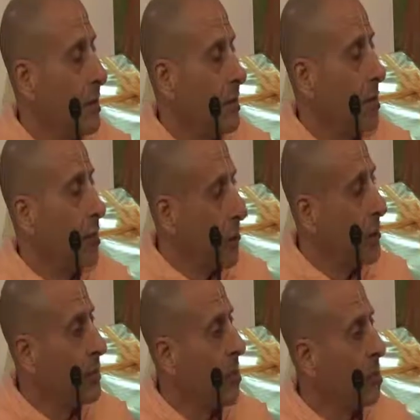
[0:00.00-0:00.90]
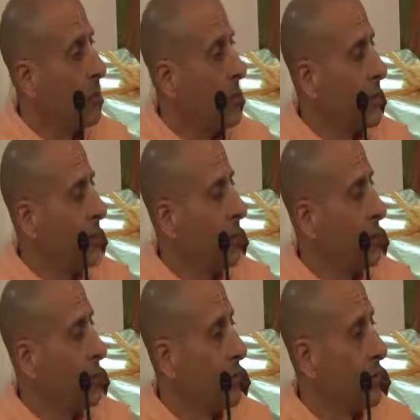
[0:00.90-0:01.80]
And what is that pleasure?
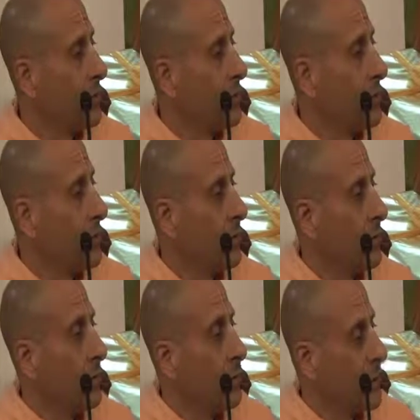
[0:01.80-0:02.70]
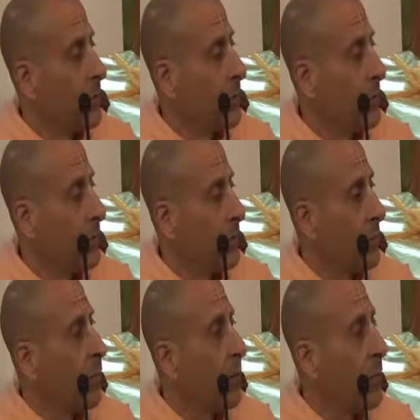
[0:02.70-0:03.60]
The pleasure of
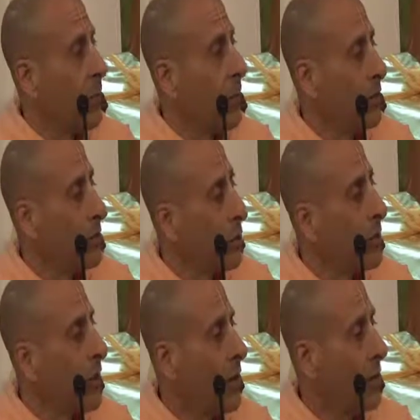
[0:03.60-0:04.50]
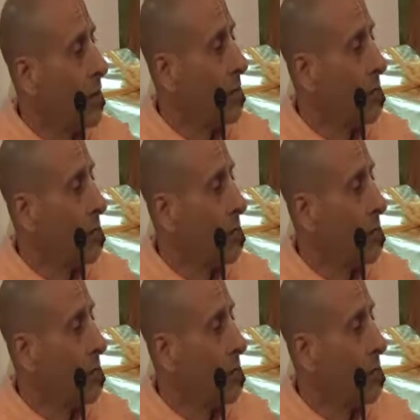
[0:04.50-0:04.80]
prema, or love.